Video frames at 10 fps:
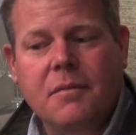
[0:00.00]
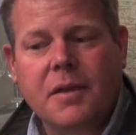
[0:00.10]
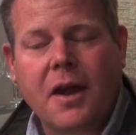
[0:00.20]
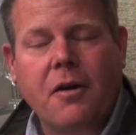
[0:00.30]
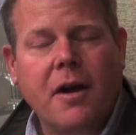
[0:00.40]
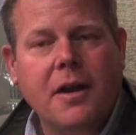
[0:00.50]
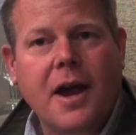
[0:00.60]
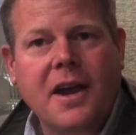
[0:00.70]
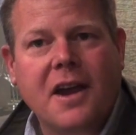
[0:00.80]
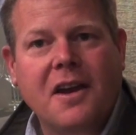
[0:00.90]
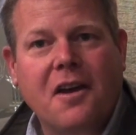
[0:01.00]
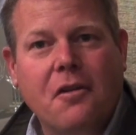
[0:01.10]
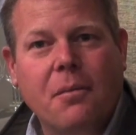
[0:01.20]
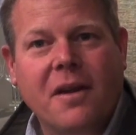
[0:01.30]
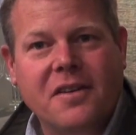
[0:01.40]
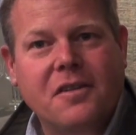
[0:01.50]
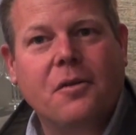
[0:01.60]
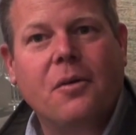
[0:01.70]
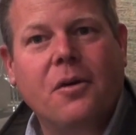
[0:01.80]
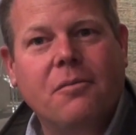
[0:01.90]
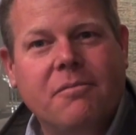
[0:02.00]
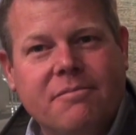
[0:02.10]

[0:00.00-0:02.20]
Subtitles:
that are unlike any other place in the world.